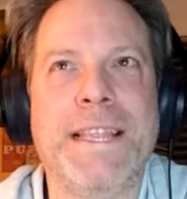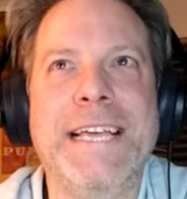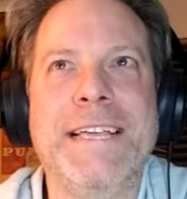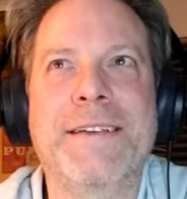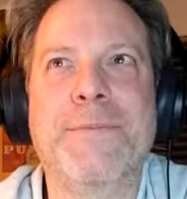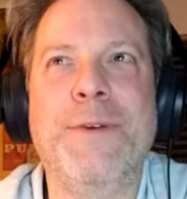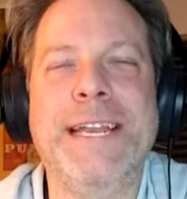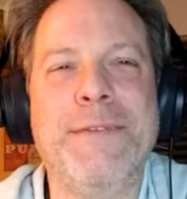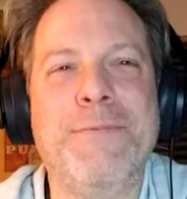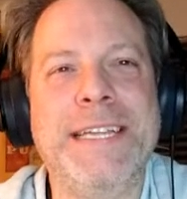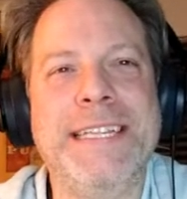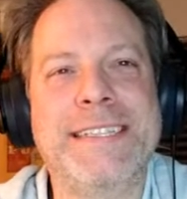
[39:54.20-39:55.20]
like when he
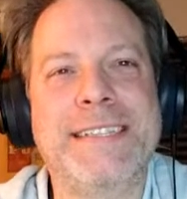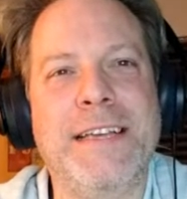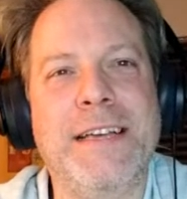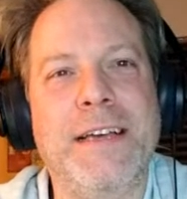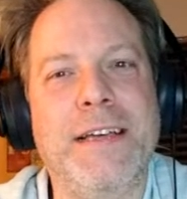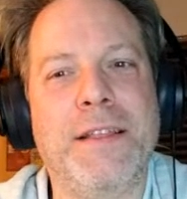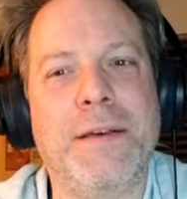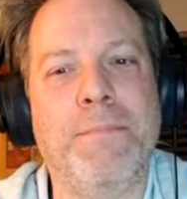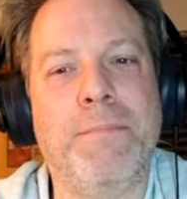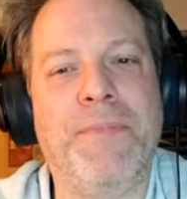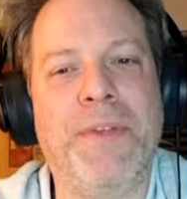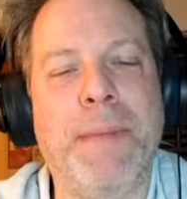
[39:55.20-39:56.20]
reads the
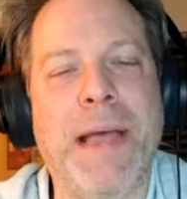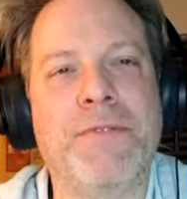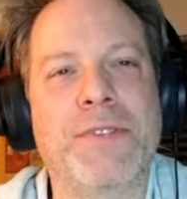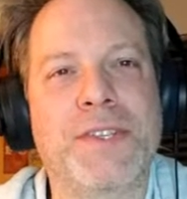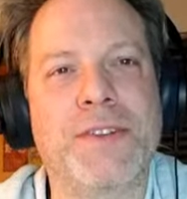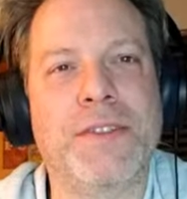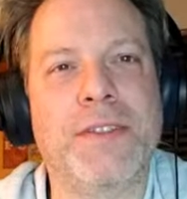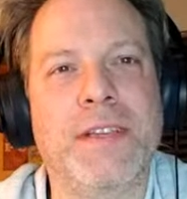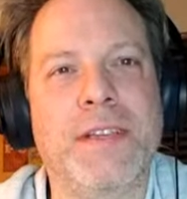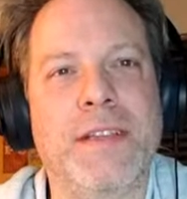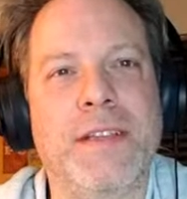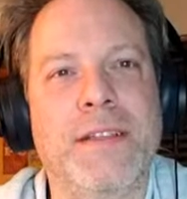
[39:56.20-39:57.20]
bouncer
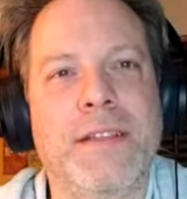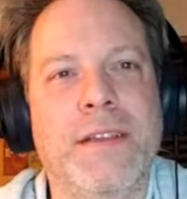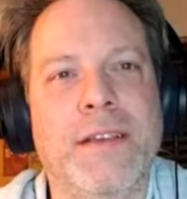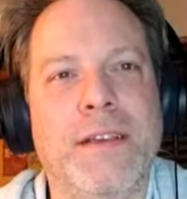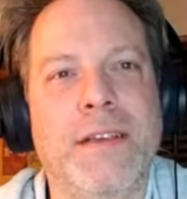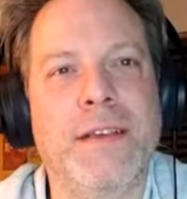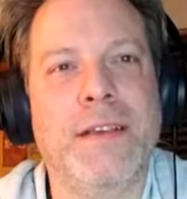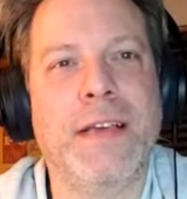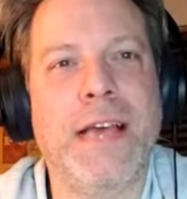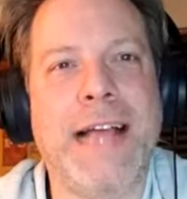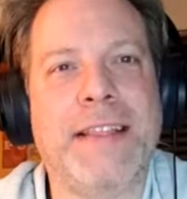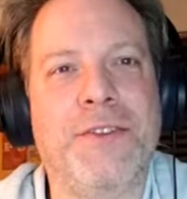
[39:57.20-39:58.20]
the
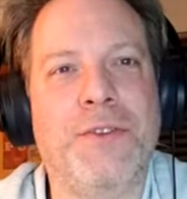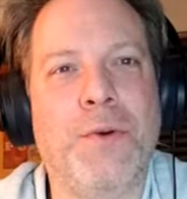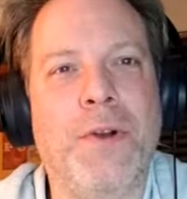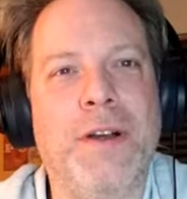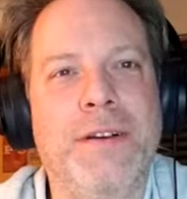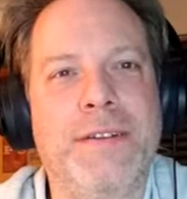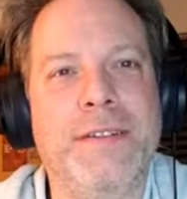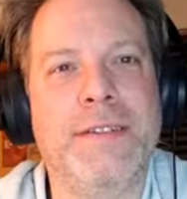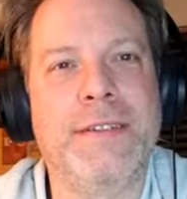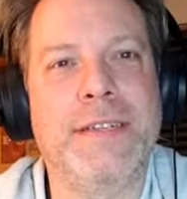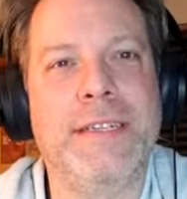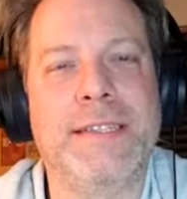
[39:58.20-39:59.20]
at the door,
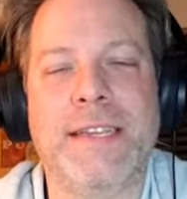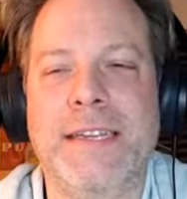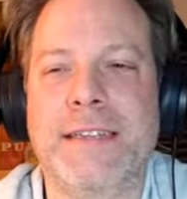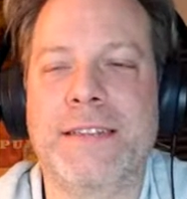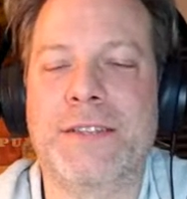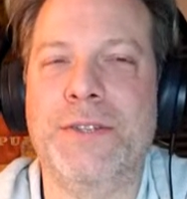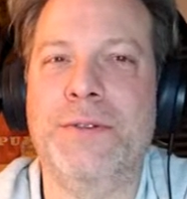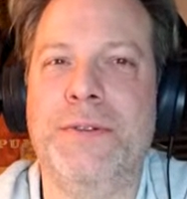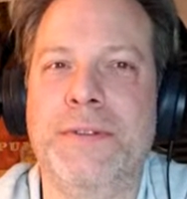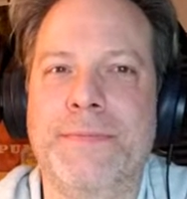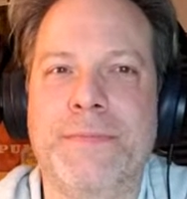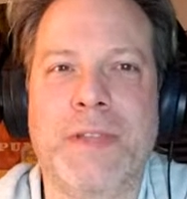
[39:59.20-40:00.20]
he's like, "Dude,
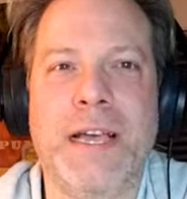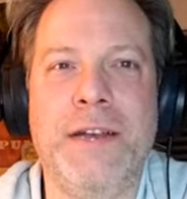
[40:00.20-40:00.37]
I